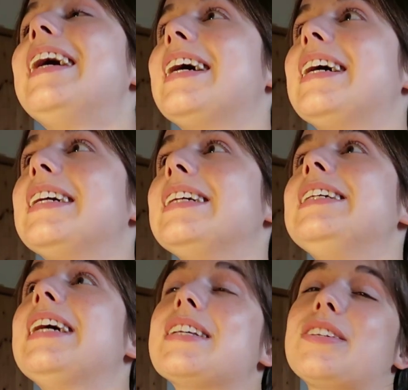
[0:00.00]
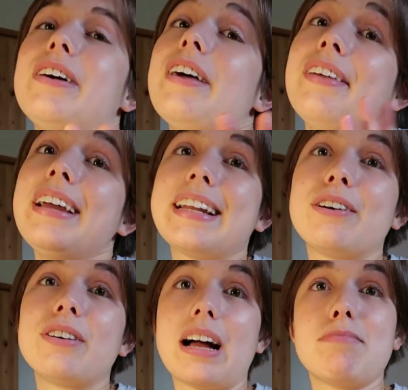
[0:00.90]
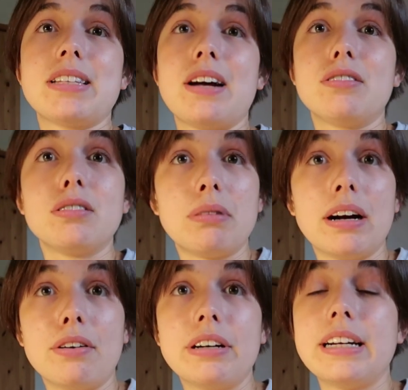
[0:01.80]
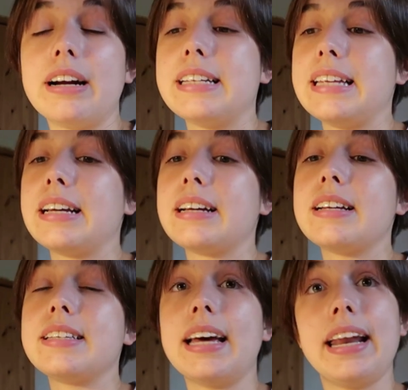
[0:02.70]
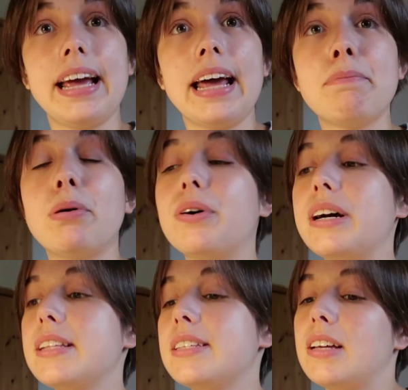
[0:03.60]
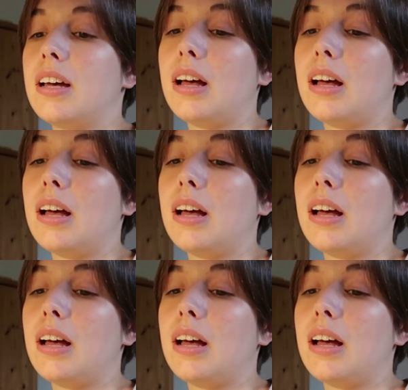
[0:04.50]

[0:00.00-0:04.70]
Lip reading: And yeah, so I think it all comes down to prioritizing, setting endpoints,